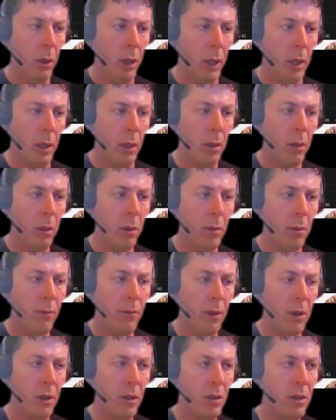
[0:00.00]
Okay, we've
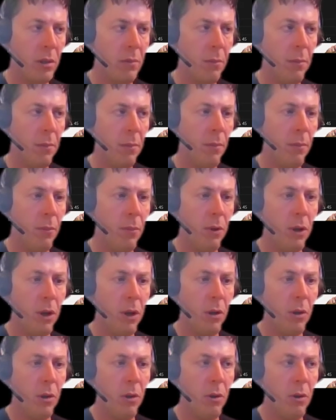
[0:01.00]
got some
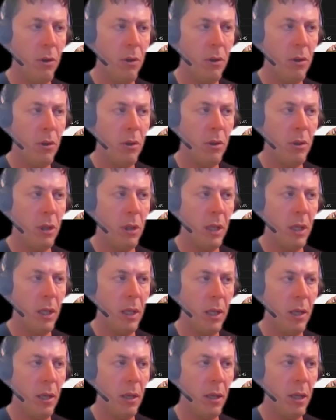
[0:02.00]
codes
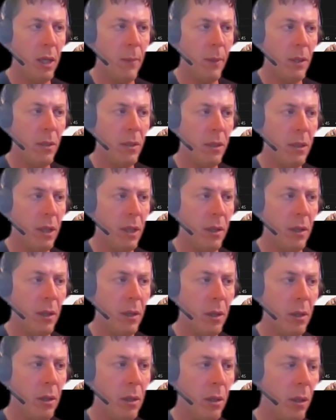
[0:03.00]
coming
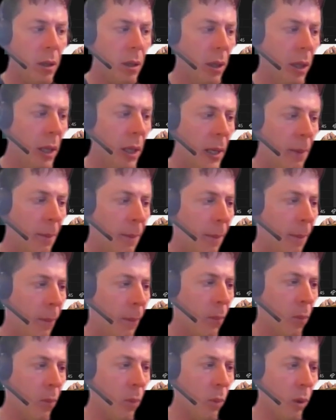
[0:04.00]
together.
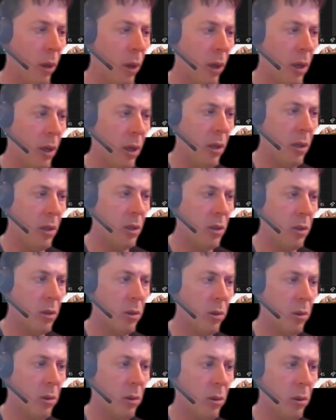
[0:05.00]
We're going
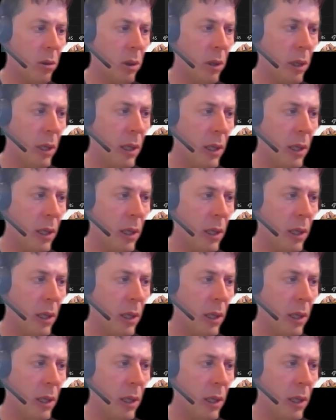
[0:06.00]
to